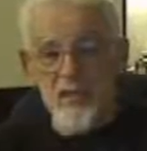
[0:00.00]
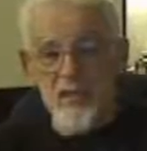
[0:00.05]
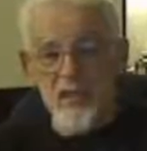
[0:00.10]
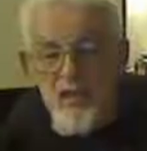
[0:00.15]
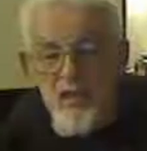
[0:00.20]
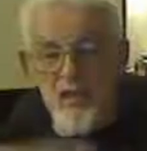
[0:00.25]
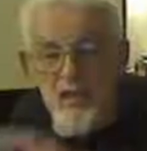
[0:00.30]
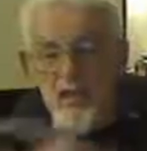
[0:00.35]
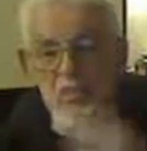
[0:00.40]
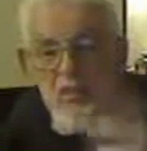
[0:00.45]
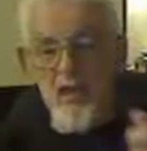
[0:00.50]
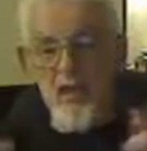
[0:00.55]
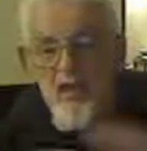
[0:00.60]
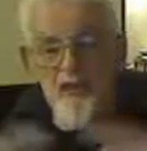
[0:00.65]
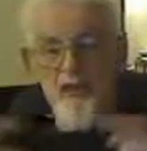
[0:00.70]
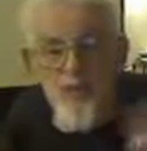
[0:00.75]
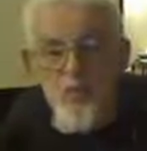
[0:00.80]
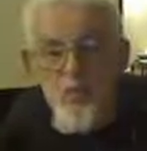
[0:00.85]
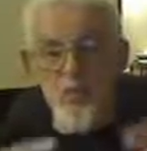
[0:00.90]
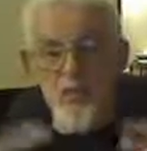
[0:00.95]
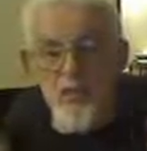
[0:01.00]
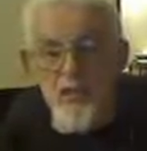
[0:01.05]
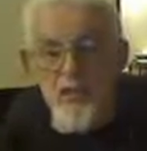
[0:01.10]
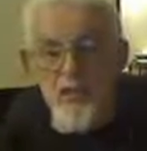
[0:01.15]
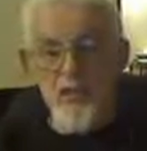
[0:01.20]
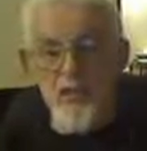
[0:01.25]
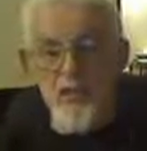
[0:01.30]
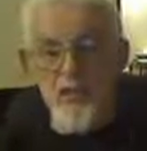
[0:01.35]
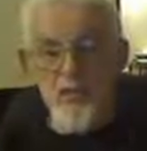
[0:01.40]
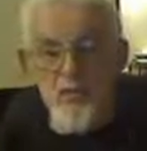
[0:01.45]
And neither one of them
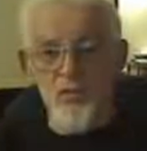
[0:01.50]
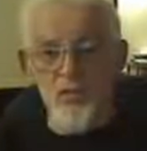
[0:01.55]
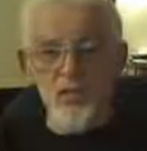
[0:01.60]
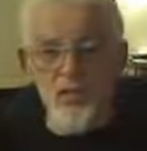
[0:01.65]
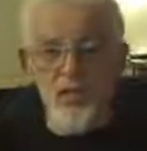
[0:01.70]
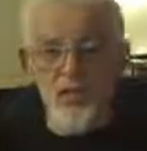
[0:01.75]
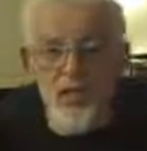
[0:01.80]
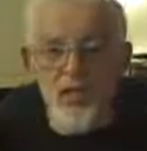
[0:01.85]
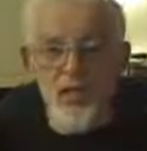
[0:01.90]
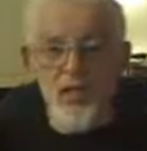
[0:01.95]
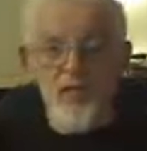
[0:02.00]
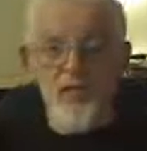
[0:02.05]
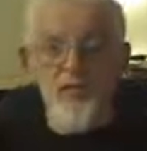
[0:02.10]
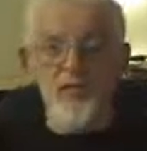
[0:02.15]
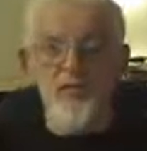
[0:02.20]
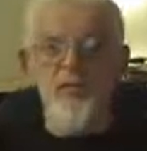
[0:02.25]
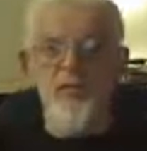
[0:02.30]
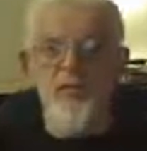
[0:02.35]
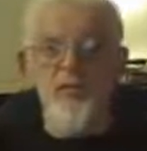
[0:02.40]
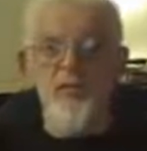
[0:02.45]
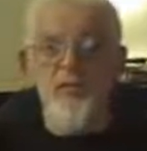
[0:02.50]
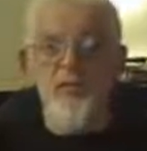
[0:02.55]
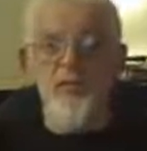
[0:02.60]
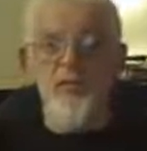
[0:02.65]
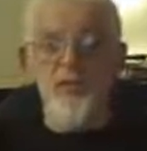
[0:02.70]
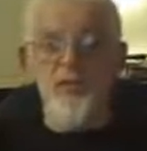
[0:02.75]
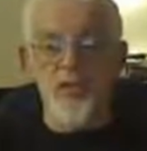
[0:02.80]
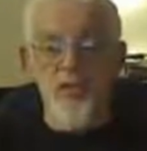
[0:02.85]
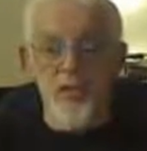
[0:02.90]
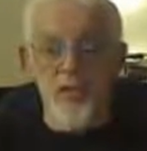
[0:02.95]
worked. So what the hell
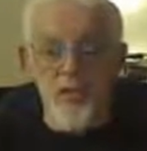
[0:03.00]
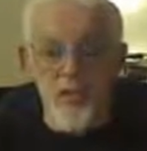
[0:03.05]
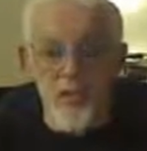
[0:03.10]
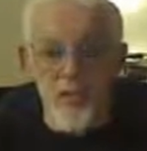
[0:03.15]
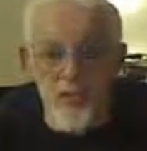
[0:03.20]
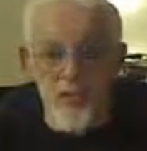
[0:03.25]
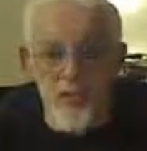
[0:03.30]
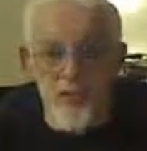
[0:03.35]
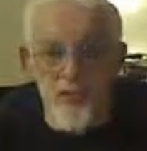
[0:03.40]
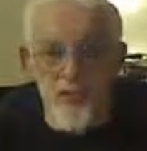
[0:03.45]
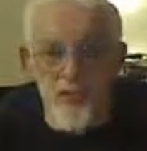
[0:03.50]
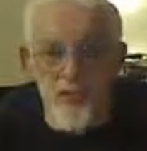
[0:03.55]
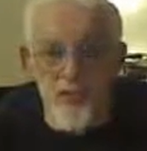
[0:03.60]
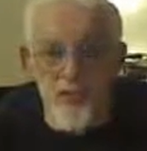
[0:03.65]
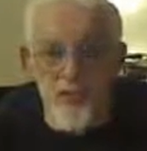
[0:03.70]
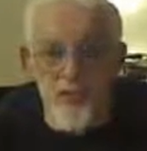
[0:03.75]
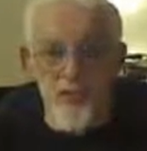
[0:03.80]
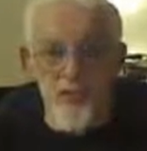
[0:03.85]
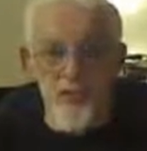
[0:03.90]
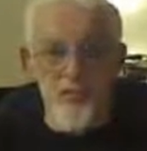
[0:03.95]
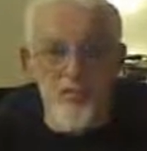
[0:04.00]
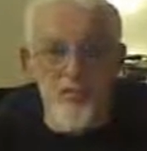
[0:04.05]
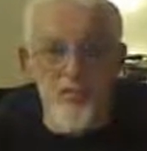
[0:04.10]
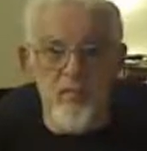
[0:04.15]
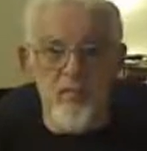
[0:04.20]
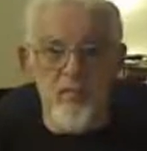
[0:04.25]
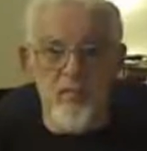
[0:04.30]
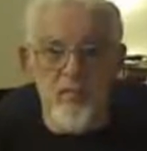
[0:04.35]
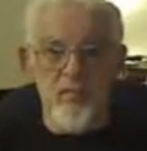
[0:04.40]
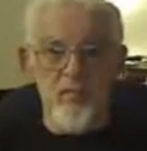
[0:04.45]
should I wear a gown for?
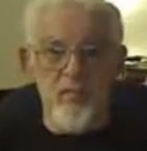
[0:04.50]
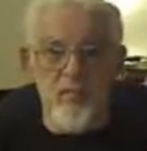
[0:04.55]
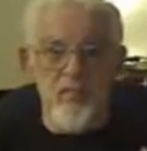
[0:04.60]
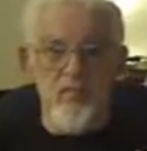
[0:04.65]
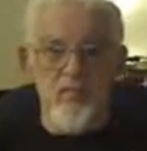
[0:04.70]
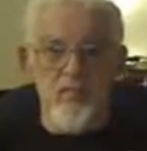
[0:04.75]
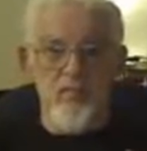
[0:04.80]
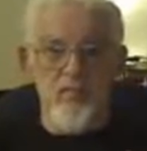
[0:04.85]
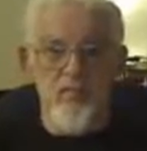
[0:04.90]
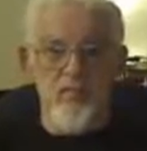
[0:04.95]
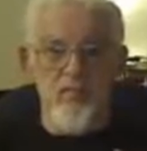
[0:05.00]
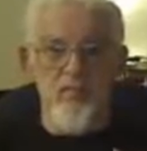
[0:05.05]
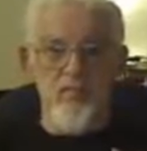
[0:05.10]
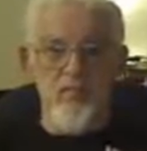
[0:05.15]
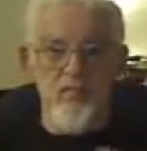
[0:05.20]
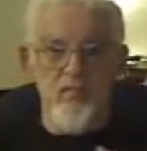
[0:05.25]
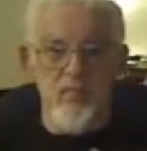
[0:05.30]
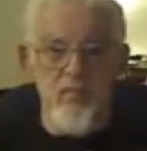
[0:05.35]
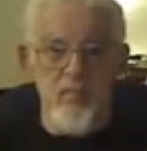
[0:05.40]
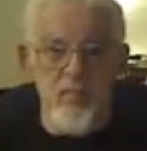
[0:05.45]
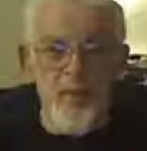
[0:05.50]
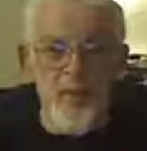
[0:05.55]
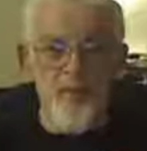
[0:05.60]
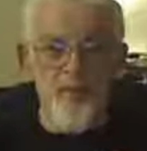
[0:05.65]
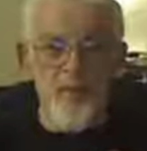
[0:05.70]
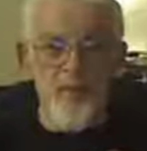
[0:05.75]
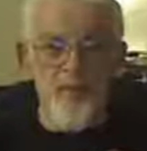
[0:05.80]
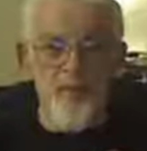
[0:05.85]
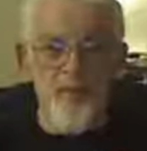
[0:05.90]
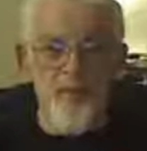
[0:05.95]
So from
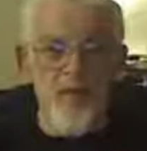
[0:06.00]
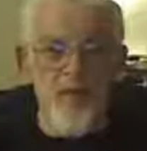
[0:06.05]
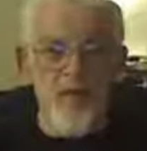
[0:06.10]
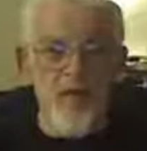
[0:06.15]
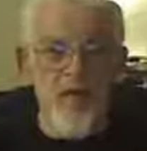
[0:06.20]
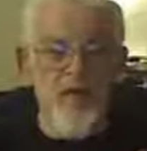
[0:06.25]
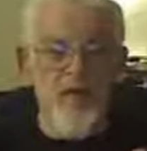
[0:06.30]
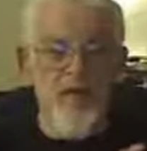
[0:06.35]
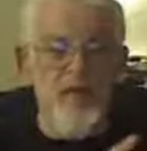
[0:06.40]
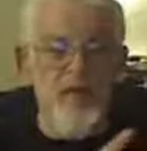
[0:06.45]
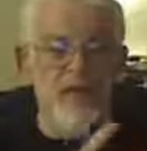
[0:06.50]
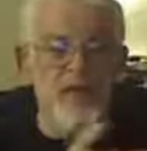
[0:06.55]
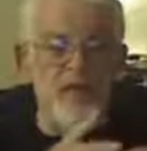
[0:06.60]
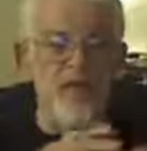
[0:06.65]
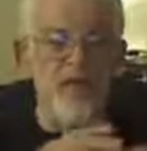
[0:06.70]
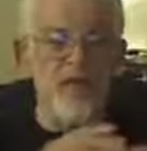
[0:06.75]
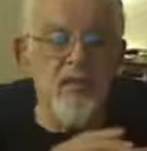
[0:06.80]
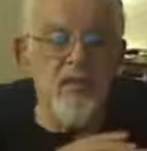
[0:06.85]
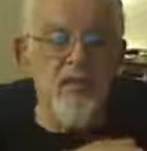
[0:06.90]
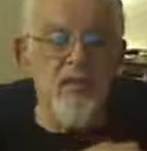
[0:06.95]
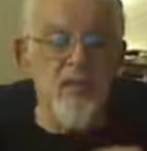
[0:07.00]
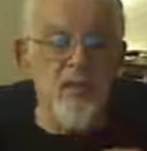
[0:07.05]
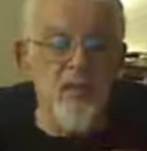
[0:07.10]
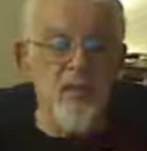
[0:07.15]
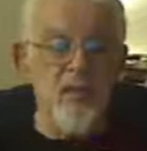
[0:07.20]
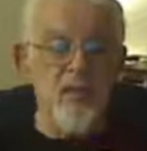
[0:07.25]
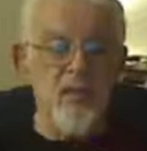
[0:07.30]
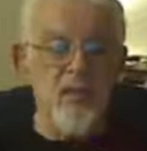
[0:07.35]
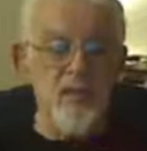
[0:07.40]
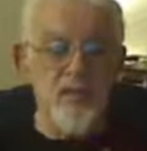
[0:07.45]
about that point on,
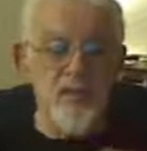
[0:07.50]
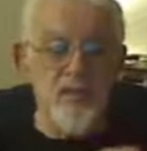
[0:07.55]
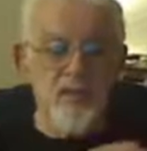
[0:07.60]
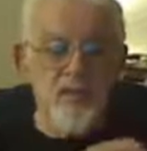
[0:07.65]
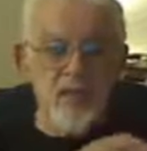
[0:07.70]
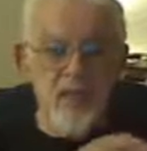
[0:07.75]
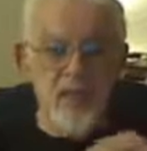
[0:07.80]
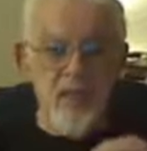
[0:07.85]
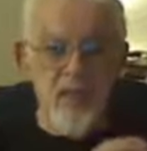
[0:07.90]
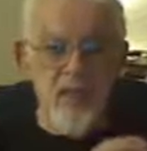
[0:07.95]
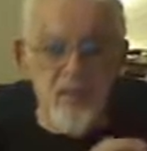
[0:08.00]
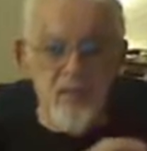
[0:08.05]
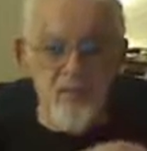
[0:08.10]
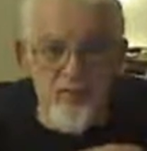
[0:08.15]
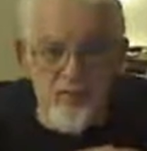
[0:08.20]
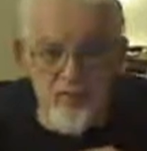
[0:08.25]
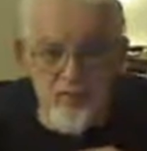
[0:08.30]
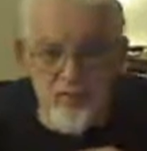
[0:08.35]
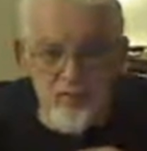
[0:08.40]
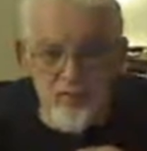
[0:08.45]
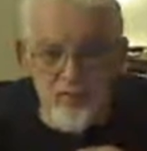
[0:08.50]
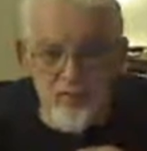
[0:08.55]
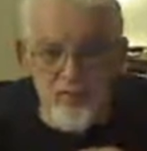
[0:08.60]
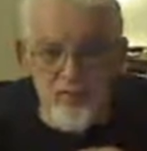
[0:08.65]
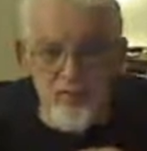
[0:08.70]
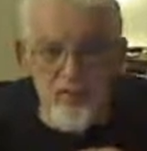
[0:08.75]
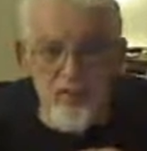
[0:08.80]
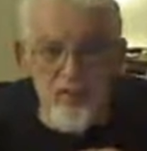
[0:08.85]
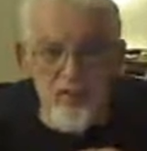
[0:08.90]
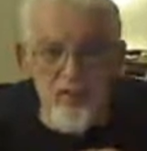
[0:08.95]
as soon as I got out of
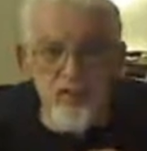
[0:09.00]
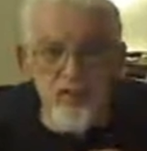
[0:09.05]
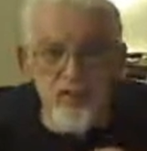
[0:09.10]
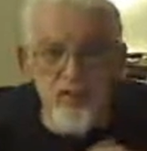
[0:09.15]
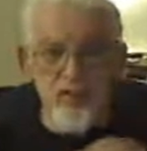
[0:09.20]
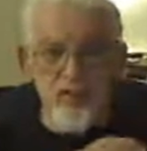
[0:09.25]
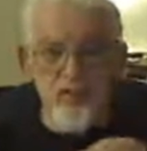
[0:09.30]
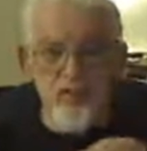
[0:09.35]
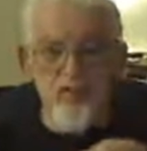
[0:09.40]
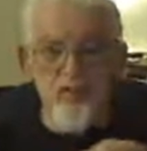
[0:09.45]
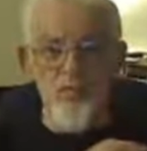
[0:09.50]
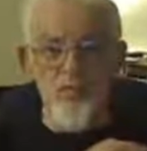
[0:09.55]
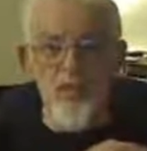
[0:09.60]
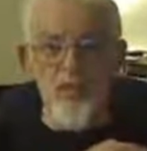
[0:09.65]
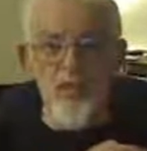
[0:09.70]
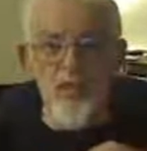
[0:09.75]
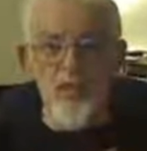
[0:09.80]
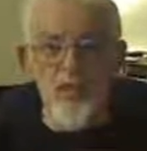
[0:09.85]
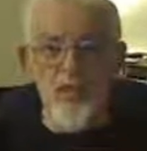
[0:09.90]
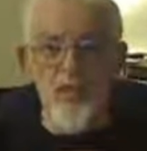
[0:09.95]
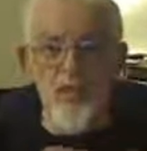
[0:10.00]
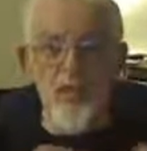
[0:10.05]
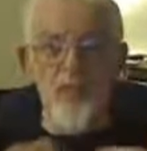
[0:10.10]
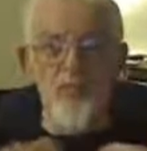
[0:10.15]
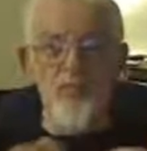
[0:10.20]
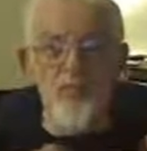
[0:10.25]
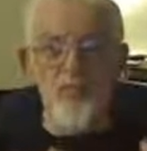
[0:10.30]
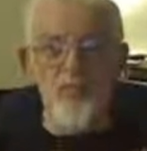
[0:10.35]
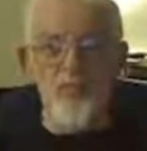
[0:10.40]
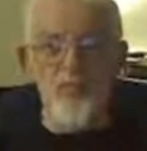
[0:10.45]
the ICU,
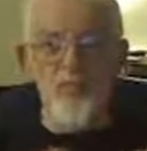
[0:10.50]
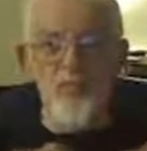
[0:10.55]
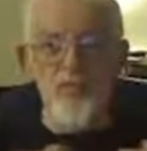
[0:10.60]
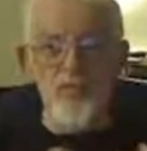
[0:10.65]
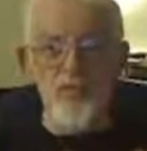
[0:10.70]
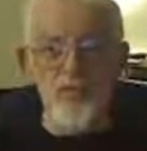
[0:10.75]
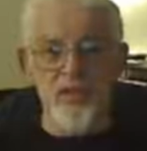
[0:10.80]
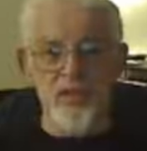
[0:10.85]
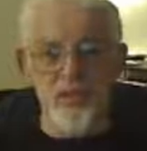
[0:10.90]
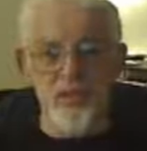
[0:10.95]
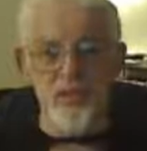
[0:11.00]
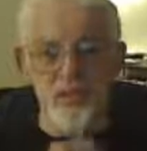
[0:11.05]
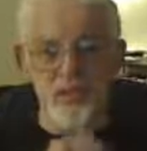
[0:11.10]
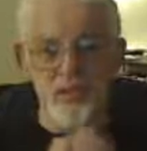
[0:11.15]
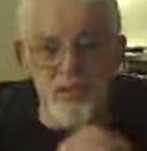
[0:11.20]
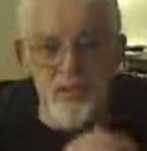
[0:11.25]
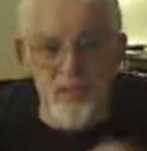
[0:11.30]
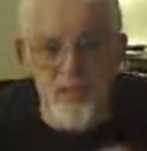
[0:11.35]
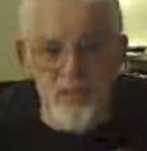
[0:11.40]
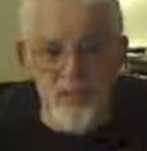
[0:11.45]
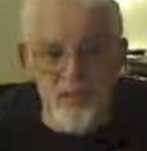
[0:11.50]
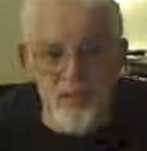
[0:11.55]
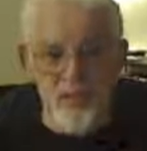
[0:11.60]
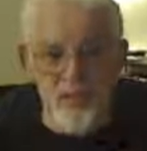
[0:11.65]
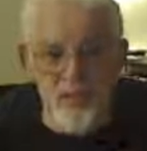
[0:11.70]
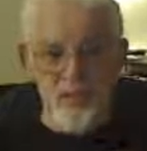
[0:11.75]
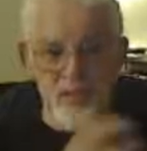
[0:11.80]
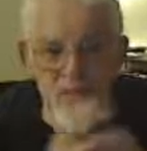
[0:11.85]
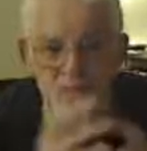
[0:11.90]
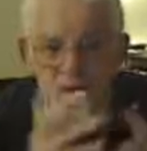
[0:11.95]
I put my clothes on.
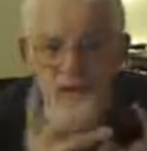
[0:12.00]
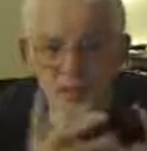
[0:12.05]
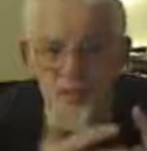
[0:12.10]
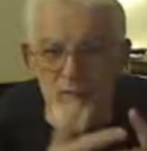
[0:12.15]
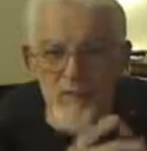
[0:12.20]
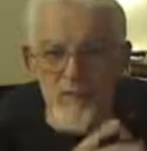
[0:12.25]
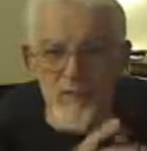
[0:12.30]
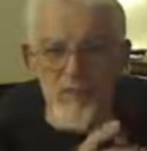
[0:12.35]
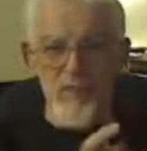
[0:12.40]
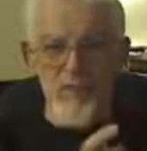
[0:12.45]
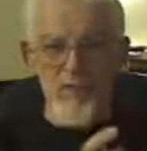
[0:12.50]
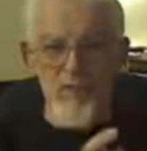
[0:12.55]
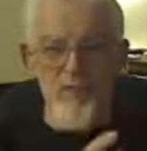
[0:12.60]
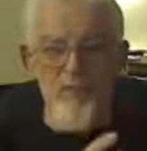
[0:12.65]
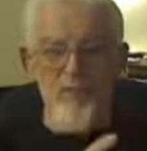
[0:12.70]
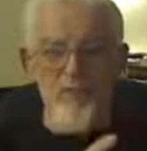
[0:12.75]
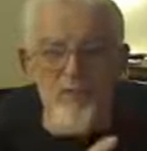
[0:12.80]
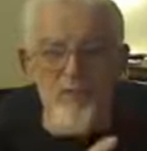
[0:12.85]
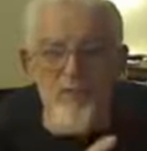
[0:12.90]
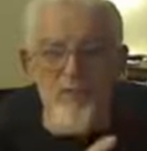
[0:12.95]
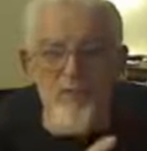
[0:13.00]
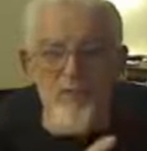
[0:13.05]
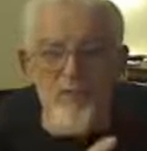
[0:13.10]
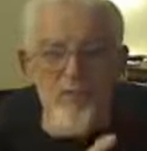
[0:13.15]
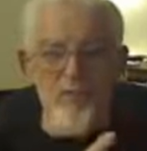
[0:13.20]
A couple things happened.